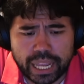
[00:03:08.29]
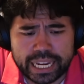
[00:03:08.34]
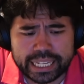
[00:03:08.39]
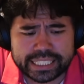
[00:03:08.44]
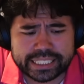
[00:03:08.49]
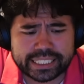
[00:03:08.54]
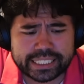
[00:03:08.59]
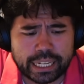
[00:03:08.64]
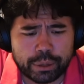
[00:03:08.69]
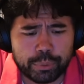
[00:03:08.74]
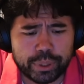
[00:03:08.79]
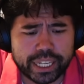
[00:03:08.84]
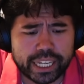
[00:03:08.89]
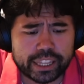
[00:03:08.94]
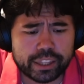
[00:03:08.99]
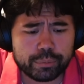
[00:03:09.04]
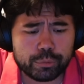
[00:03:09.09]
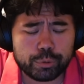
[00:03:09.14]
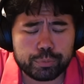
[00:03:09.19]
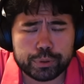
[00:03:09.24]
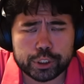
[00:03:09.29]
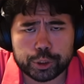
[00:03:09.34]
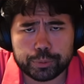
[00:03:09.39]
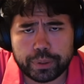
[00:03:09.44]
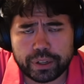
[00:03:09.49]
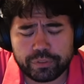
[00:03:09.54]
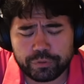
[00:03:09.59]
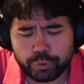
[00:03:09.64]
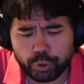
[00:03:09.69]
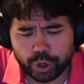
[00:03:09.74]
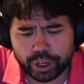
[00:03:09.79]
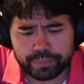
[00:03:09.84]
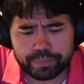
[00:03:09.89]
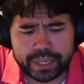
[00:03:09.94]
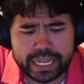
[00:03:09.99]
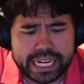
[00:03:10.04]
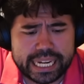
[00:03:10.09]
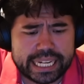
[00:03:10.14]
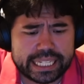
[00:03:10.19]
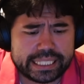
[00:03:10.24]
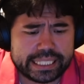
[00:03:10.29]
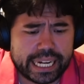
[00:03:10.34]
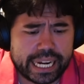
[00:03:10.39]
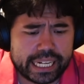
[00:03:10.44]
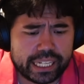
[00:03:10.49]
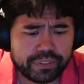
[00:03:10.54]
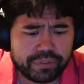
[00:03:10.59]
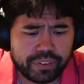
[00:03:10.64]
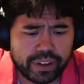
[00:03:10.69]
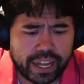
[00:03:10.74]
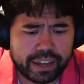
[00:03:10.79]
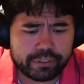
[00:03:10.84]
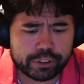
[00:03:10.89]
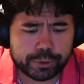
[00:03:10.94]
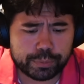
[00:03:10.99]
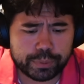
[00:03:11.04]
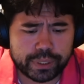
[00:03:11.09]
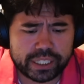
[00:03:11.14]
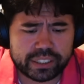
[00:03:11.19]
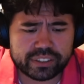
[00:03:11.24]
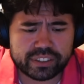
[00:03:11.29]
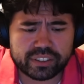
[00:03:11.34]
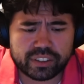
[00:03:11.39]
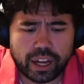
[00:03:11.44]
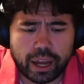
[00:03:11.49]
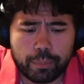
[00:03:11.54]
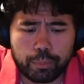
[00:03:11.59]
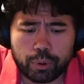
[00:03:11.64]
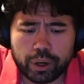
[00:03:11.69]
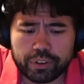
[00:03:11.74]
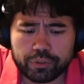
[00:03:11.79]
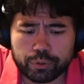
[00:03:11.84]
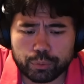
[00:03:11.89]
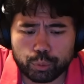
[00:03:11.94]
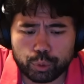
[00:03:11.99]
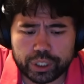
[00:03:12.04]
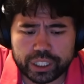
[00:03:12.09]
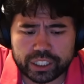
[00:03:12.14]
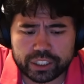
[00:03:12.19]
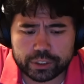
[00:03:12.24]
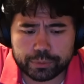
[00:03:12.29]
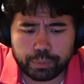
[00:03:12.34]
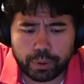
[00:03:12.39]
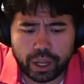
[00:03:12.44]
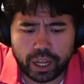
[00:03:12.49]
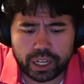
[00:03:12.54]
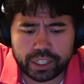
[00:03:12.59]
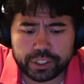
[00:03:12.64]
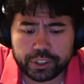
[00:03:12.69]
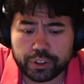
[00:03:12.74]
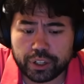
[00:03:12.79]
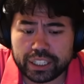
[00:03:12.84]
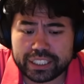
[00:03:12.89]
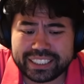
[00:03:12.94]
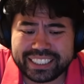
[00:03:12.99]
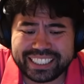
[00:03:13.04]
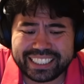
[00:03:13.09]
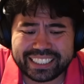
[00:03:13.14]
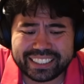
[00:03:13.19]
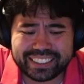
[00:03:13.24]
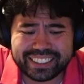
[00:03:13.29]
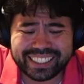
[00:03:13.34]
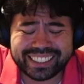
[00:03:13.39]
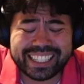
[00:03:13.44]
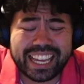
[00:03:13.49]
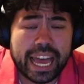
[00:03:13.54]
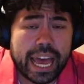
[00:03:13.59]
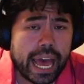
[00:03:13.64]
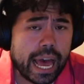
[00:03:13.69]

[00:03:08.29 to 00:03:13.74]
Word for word: Instead, we get the move bishop f4. Knight e5 is played to stop white from winning this pawn here on d6,